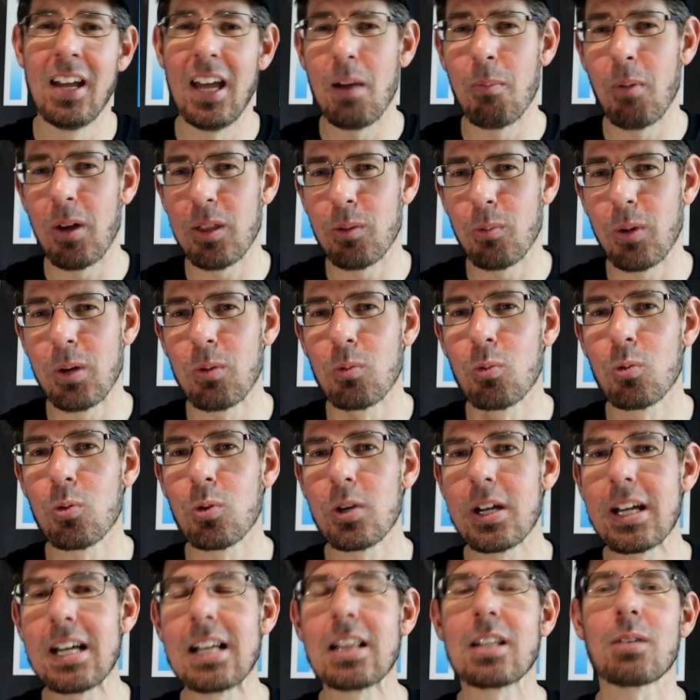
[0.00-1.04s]
and whether we
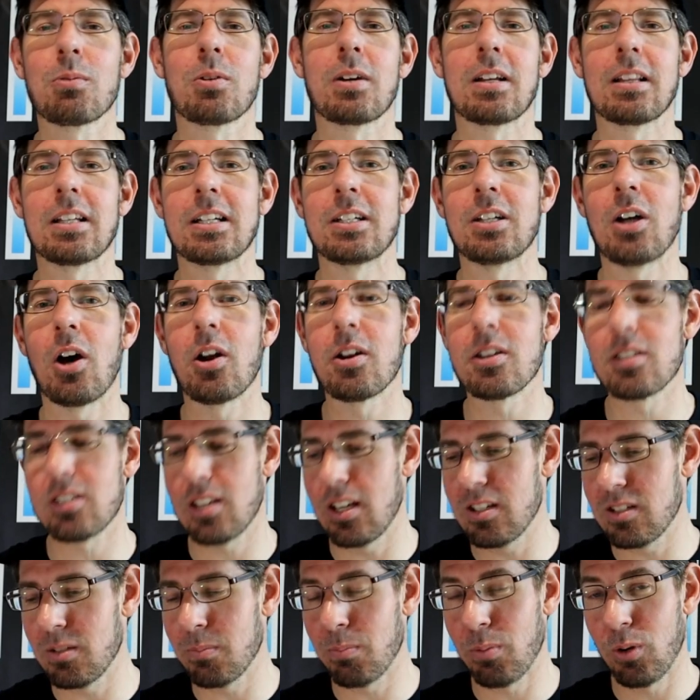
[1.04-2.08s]
really notice
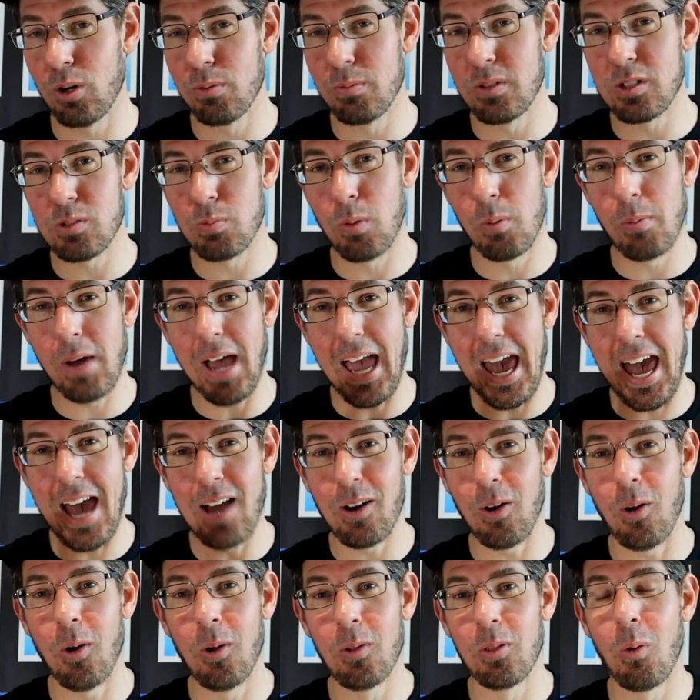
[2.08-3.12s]
those improvements when we're
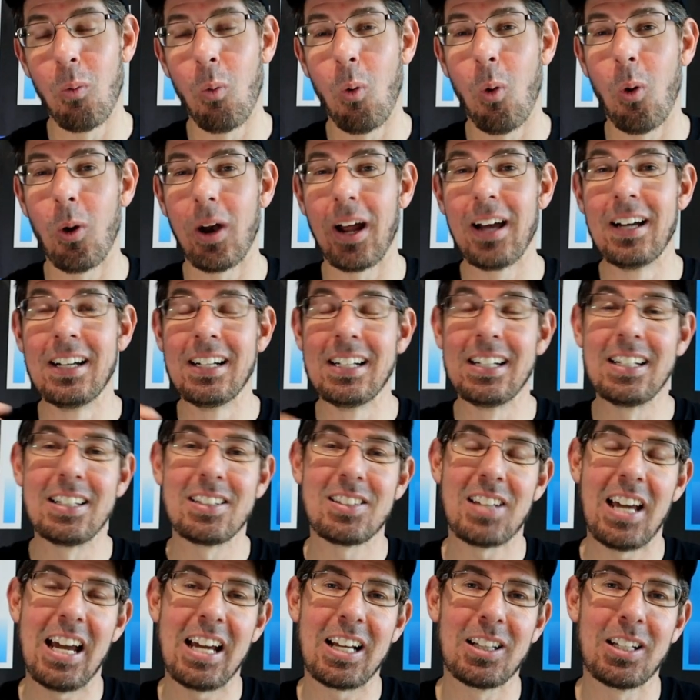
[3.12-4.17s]
out on the water
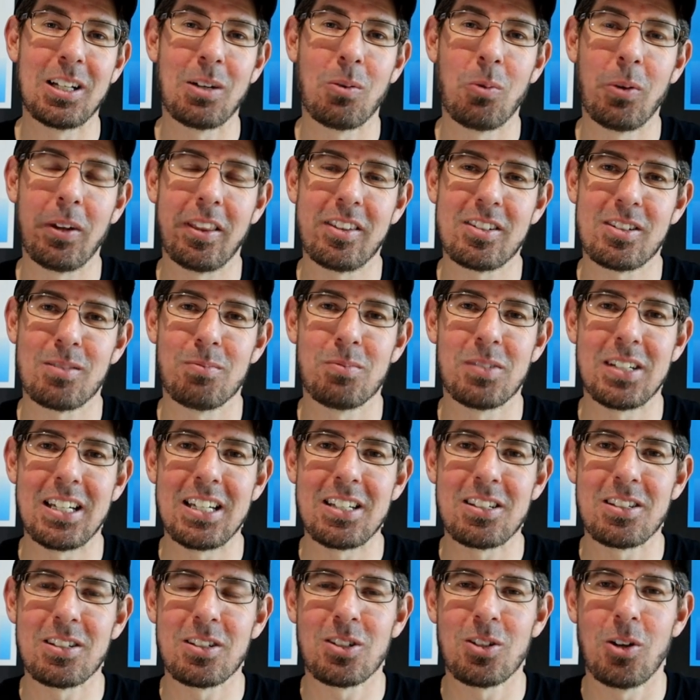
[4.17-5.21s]
tangling with some
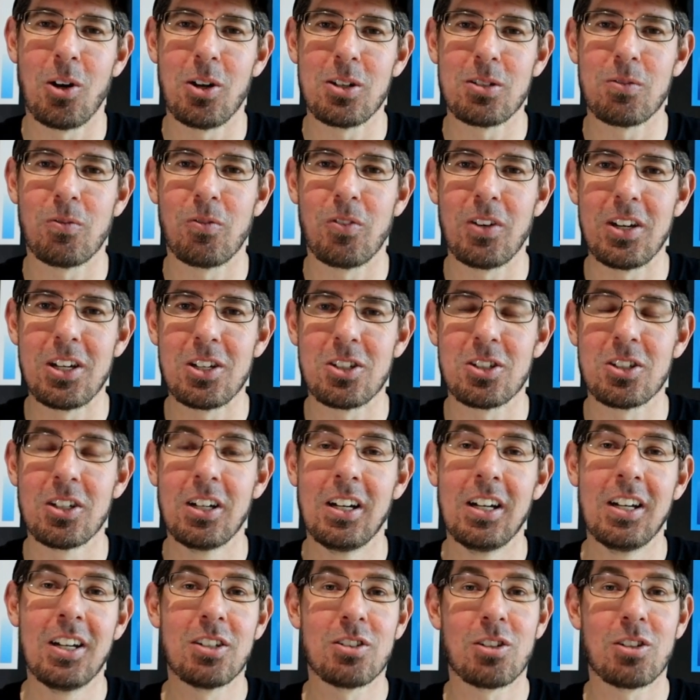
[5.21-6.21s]
decent sized fish.